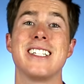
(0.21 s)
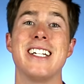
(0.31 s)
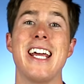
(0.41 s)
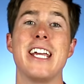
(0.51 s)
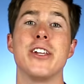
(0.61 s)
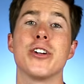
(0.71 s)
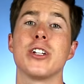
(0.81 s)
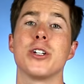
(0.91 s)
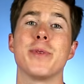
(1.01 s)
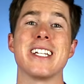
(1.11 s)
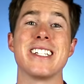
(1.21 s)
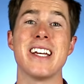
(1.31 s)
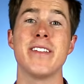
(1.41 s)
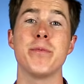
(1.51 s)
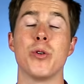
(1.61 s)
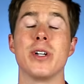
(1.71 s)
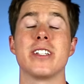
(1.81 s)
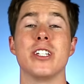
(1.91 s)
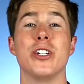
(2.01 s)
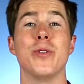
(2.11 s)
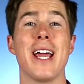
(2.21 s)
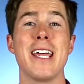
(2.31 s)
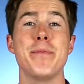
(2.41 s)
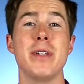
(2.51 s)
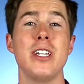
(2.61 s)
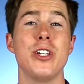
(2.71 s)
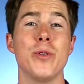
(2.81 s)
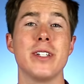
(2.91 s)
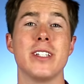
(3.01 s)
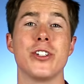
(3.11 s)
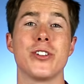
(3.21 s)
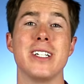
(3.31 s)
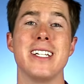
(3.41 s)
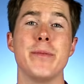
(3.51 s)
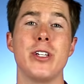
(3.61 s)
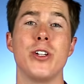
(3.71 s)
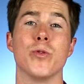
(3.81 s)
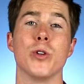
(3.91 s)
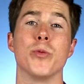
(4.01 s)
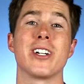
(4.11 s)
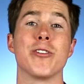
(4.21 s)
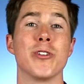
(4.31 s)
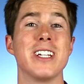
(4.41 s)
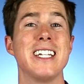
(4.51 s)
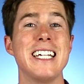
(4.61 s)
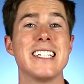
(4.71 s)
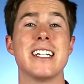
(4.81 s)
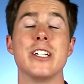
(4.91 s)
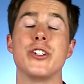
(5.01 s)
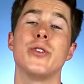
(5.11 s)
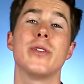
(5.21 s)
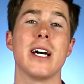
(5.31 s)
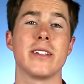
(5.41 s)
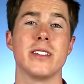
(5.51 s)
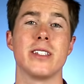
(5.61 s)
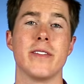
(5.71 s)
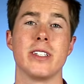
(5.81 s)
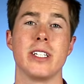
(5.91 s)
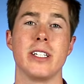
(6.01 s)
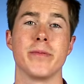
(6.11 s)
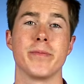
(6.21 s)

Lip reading: Today, you're going to learn about the 7 points in the new AP US History DBQ rubric released in 2017.